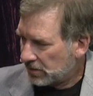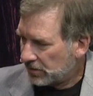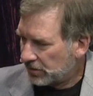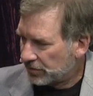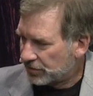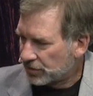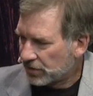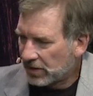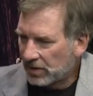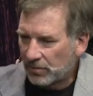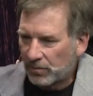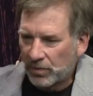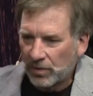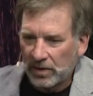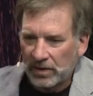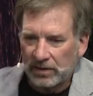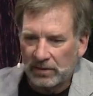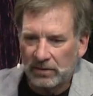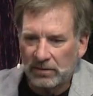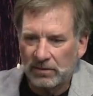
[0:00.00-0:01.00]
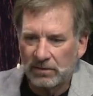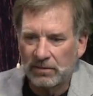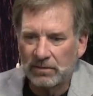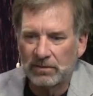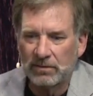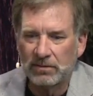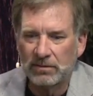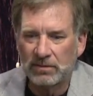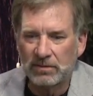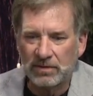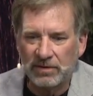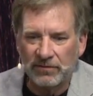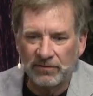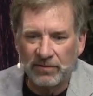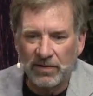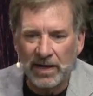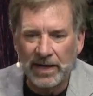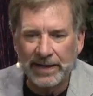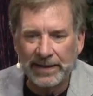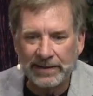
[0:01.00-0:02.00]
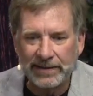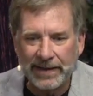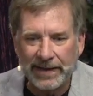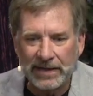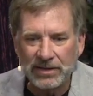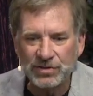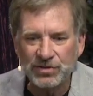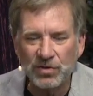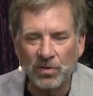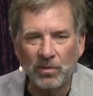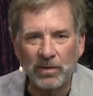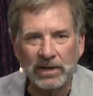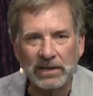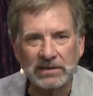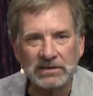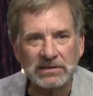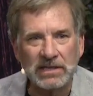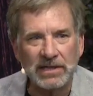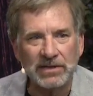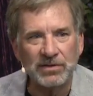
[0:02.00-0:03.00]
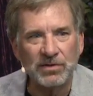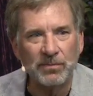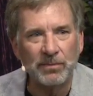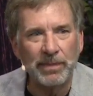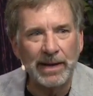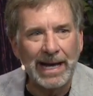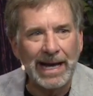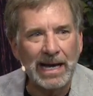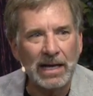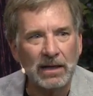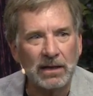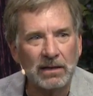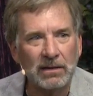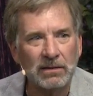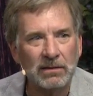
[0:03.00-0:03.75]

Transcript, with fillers: You're trying to put divine angel wings on your back,